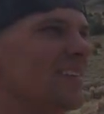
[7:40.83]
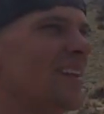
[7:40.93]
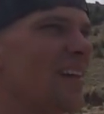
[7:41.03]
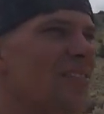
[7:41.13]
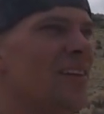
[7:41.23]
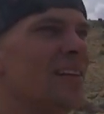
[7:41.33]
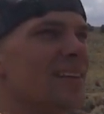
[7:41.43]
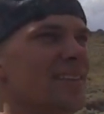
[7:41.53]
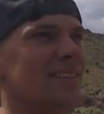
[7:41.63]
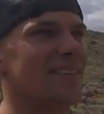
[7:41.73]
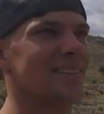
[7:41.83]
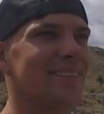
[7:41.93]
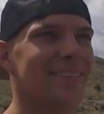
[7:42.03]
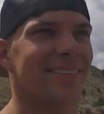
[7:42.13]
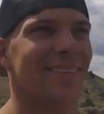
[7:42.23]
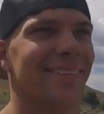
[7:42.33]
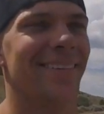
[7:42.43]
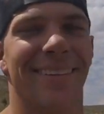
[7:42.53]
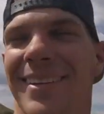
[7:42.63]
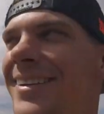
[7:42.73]
Nothingness.
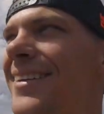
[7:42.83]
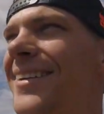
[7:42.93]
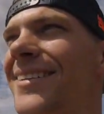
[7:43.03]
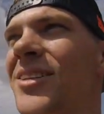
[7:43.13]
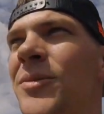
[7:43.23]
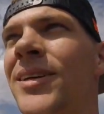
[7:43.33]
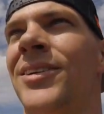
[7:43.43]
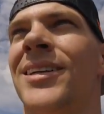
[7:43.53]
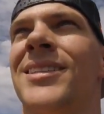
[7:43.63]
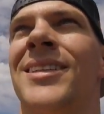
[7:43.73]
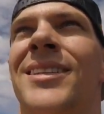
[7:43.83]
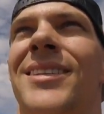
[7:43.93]
This will be interesting.